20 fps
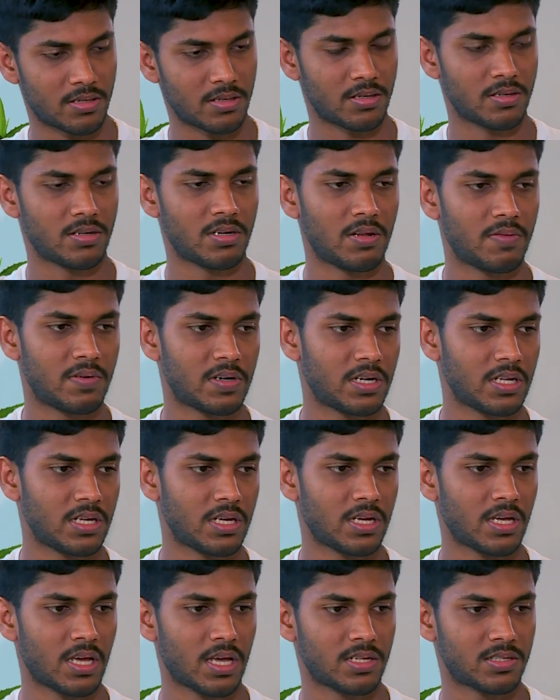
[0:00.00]
relevant
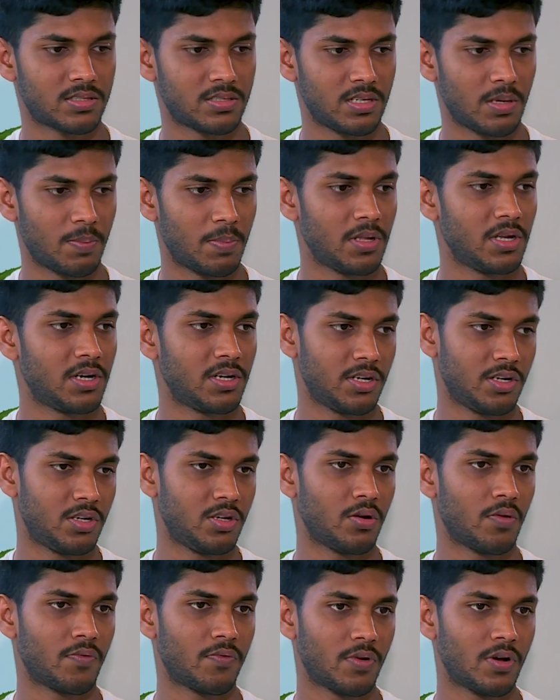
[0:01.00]
AI has the ability
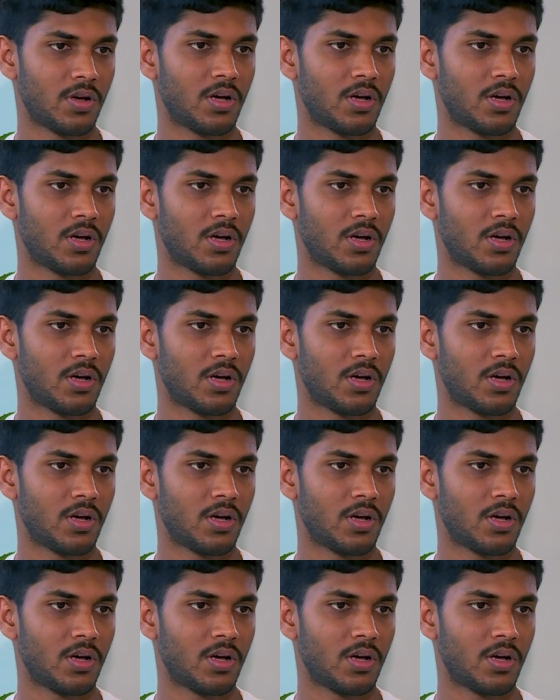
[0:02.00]
to